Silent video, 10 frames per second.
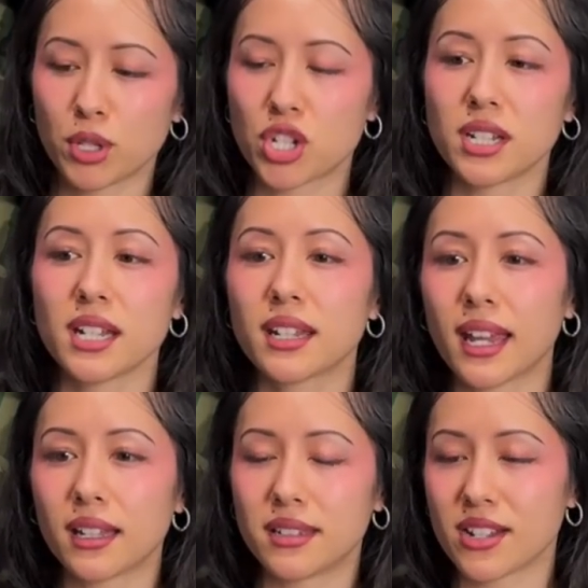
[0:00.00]
she did
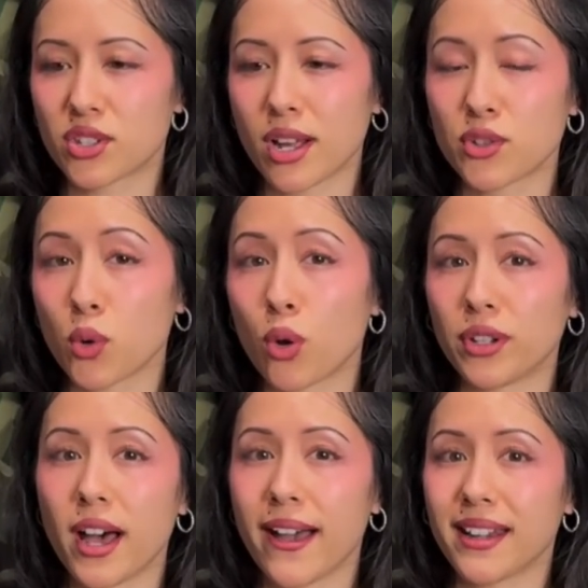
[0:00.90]
get discounts on
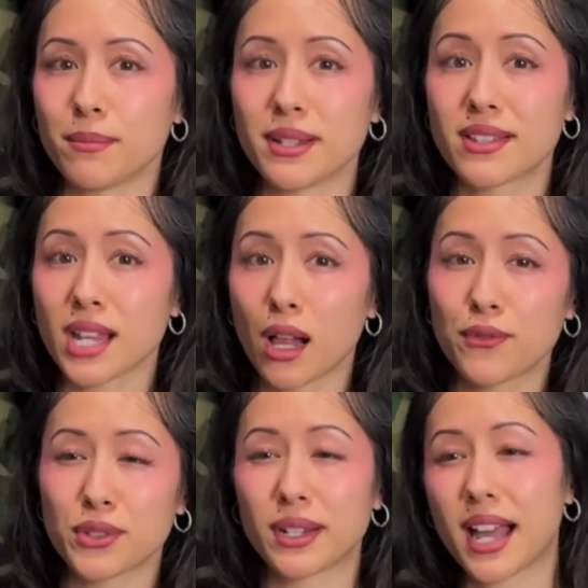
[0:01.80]
the item itself,
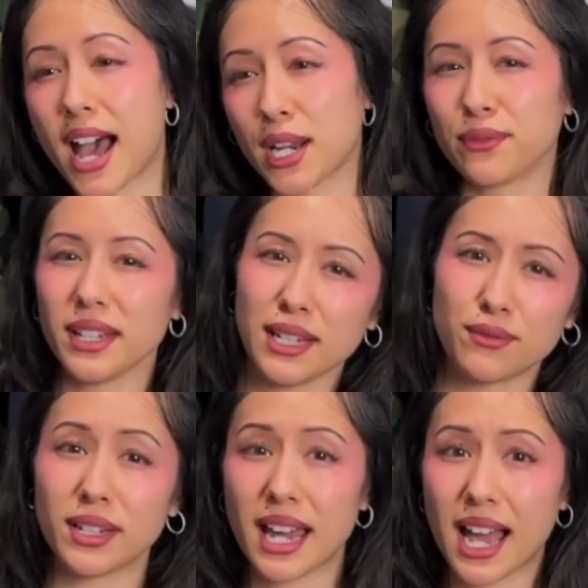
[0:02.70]
so it kind of
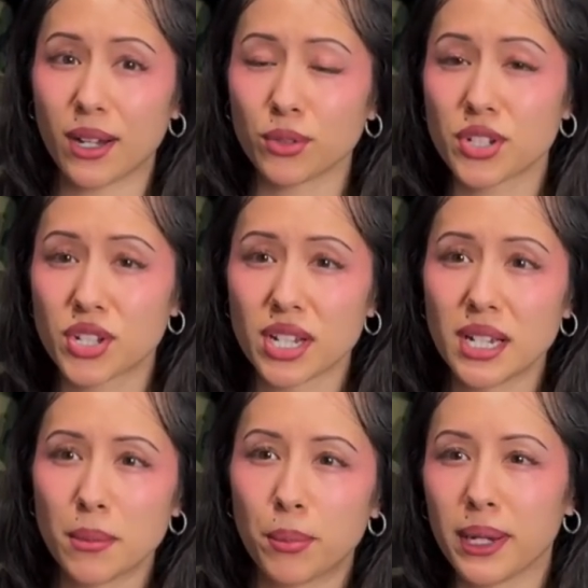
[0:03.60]
evened out.
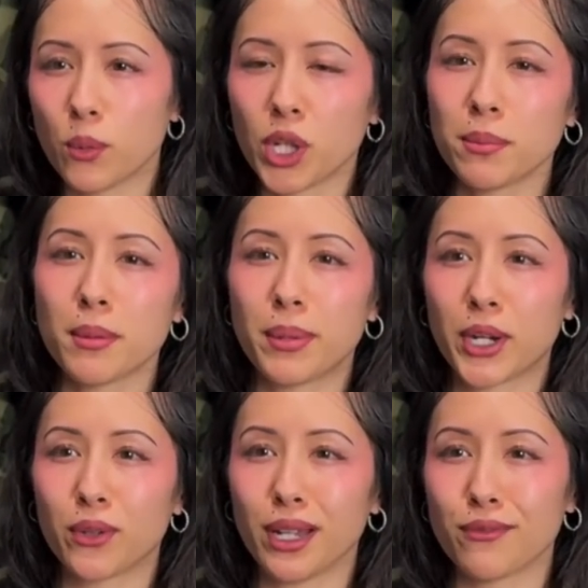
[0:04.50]
But it would have been
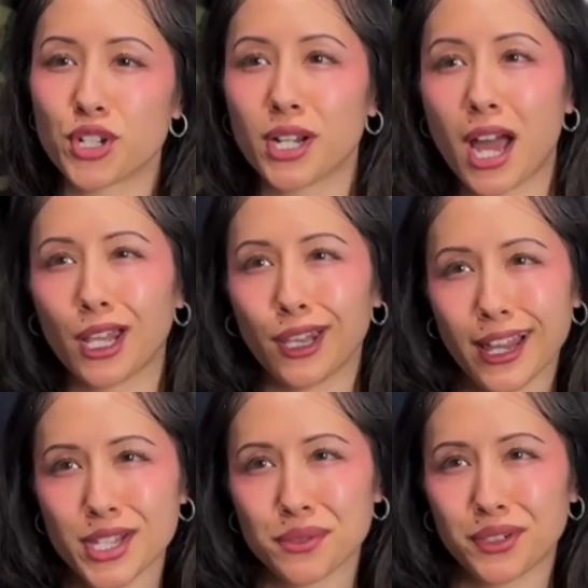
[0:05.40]
better if she got
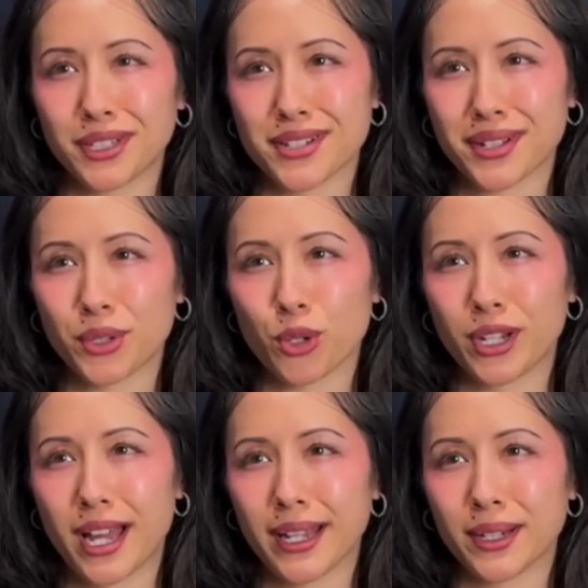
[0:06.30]
less of a discount on
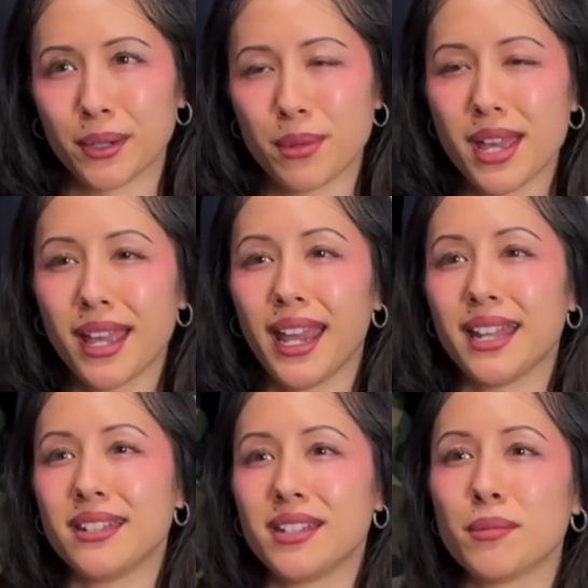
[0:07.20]
the item
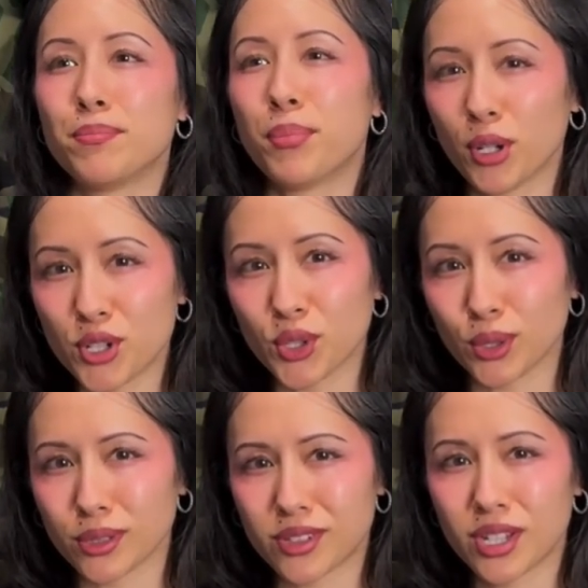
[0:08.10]
and did the
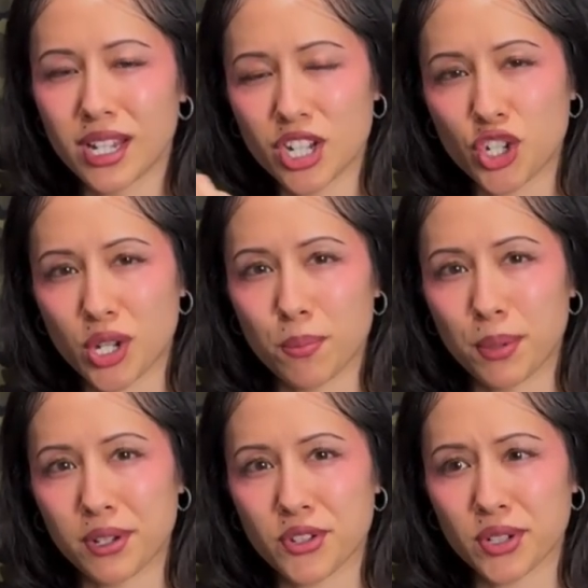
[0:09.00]
bundled
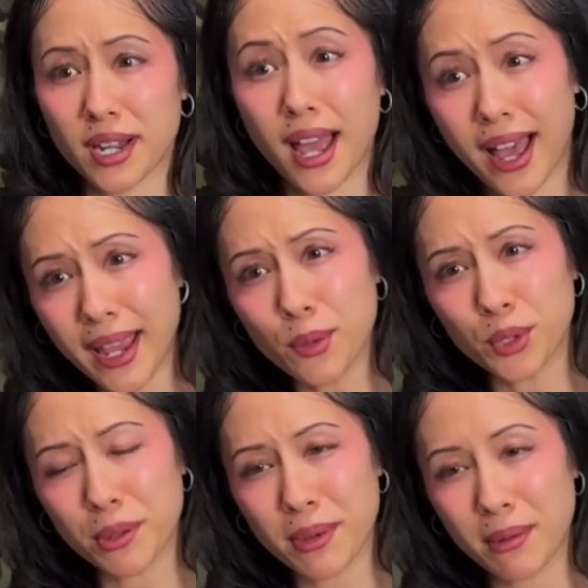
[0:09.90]
shipping so that I would
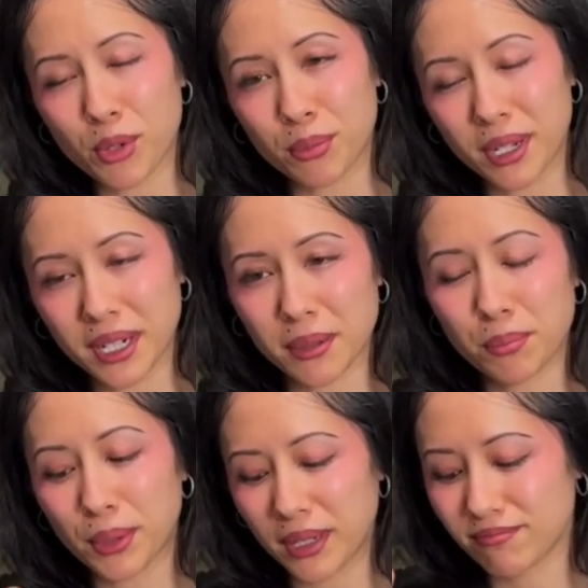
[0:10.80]
have made more money.
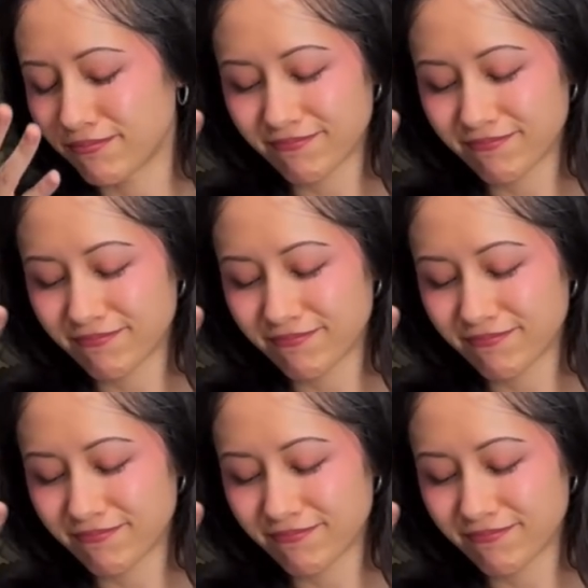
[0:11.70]
But